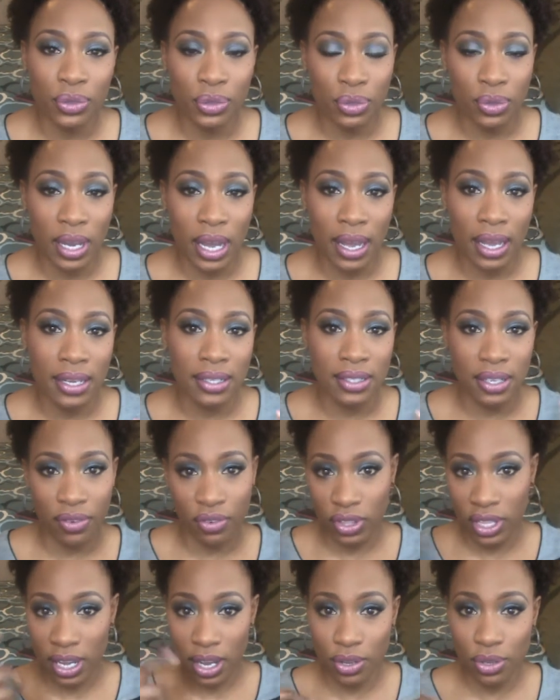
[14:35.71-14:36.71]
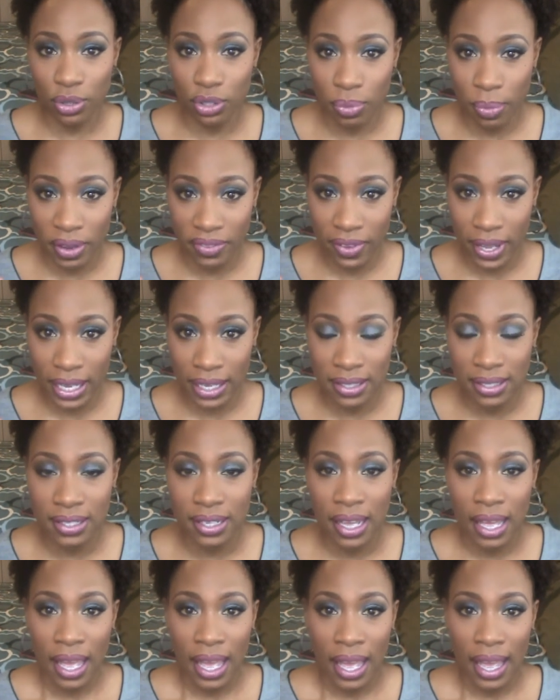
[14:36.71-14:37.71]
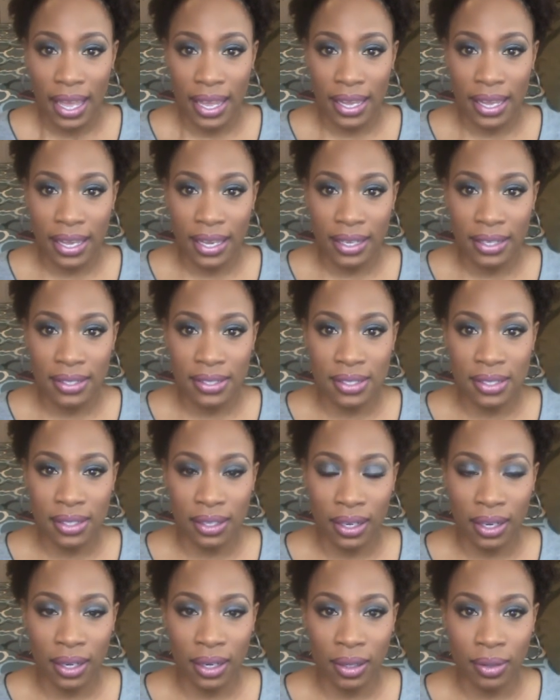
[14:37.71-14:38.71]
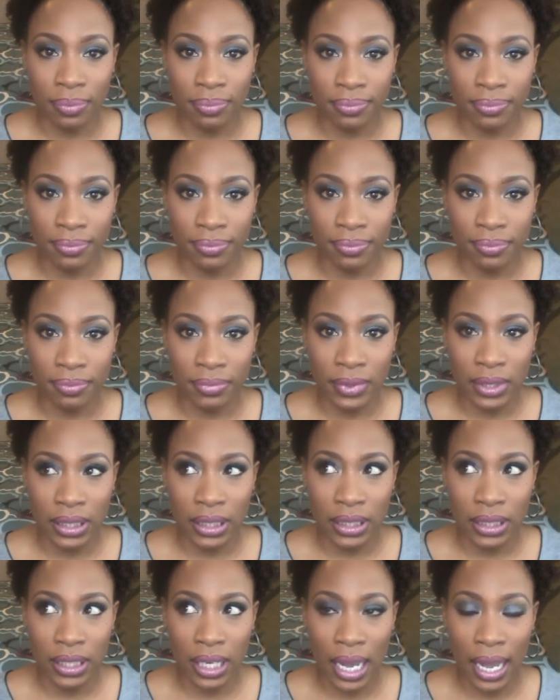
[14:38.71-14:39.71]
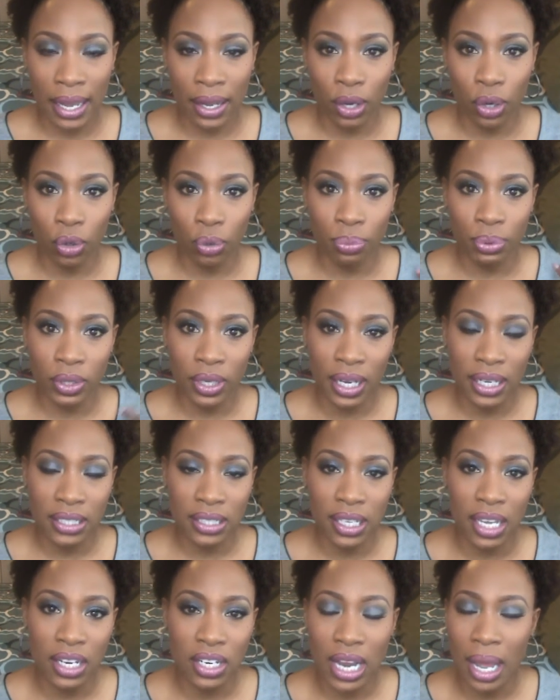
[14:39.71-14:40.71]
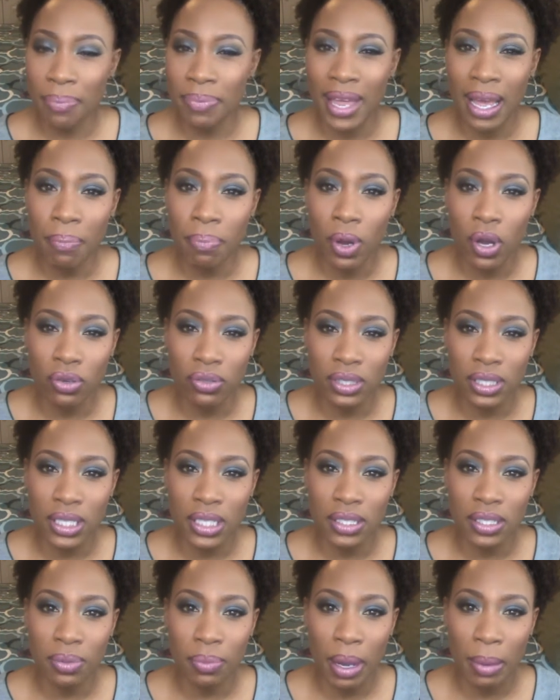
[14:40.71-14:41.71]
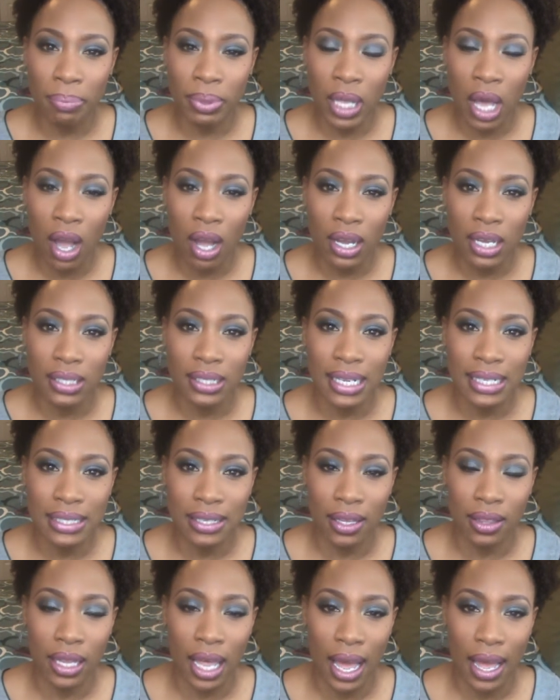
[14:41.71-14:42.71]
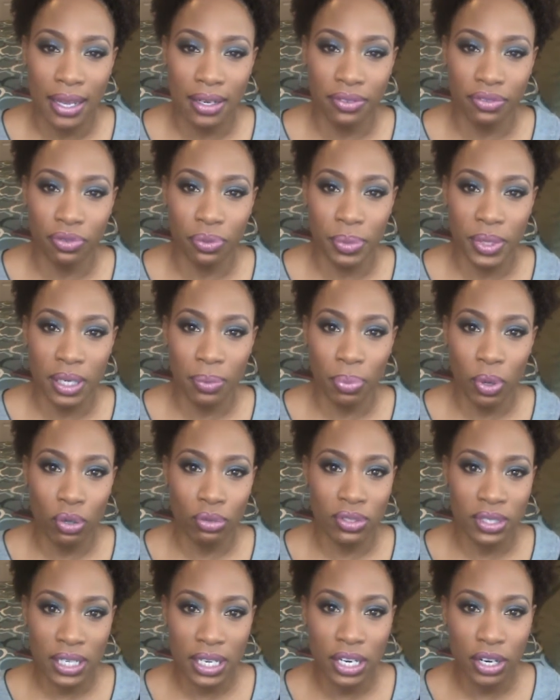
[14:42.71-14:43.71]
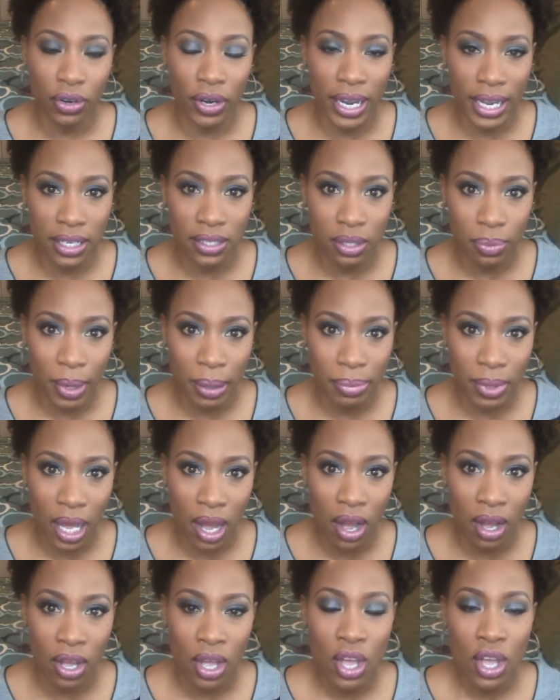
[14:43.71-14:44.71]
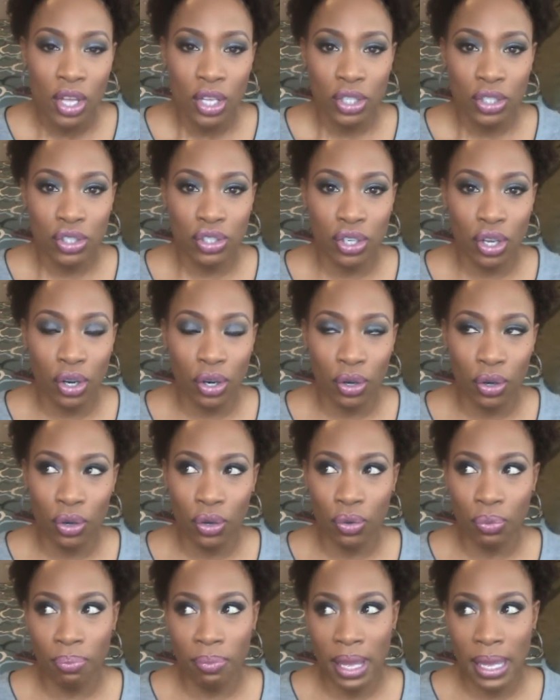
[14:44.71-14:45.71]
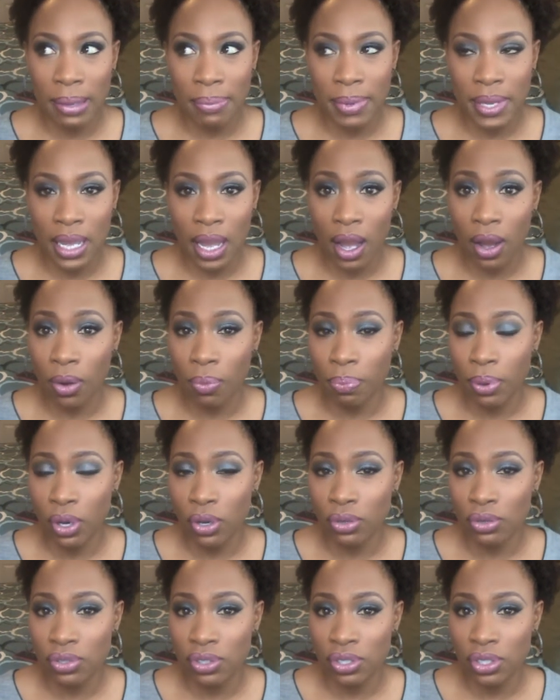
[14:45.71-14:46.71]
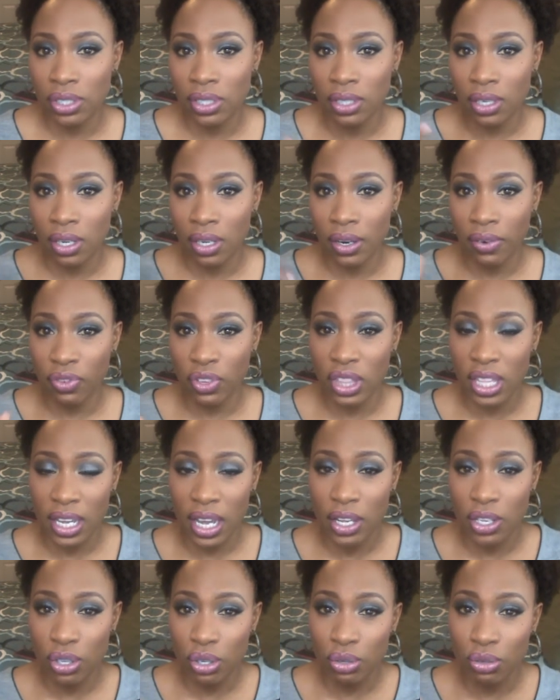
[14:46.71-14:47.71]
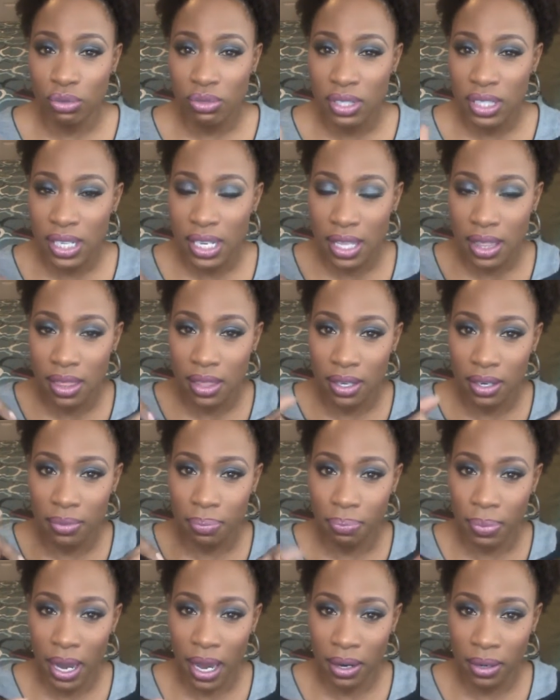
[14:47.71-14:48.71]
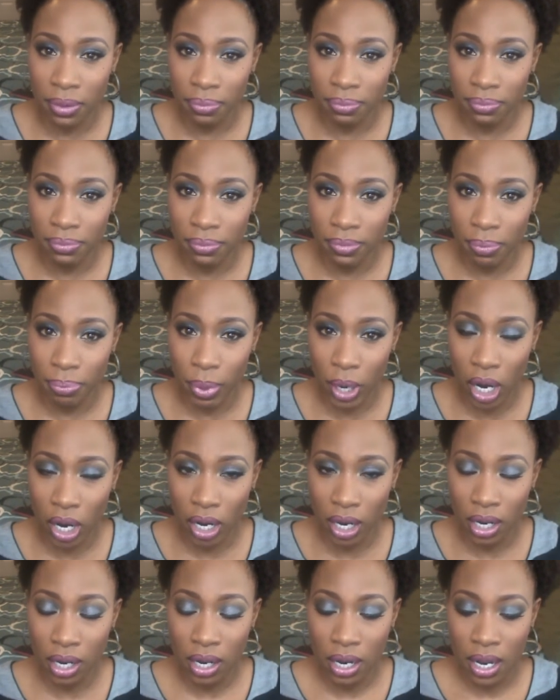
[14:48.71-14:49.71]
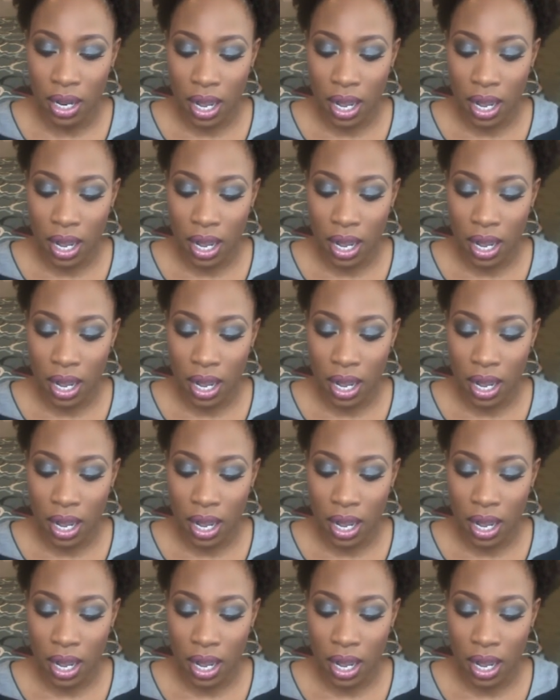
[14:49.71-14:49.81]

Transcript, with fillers: you guys everything I use on my face, and I hope you guys can. I'm not posting it to my blog because that's a lot for me to post here and to my blog, so maybe I'll post everything I used in the bottom bar.